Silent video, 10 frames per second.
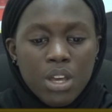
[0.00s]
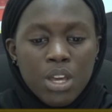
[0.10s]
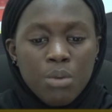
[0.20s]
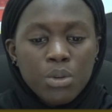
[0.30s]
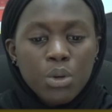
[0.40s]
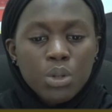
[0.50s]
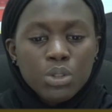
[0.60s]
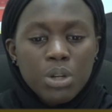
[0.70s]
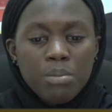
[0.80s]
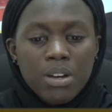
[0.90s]
He will
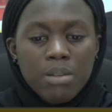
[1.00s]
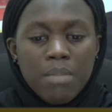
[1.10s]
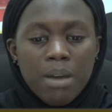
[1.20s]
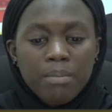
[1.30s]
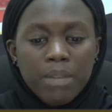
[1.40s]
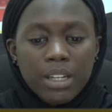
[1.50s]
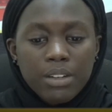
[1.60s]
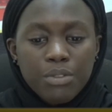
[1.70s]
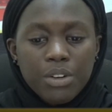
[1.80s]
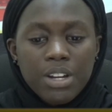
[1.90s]
also be
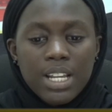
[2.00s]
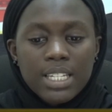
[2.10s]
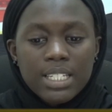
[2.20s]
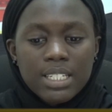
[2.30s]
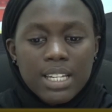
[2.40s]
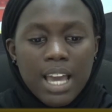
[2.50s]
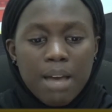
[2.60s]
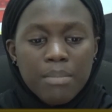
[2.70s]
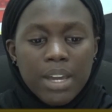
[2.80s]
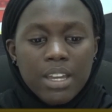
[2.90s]
remembered for leading the
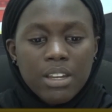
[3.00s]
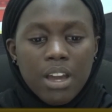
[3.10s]
Gambia in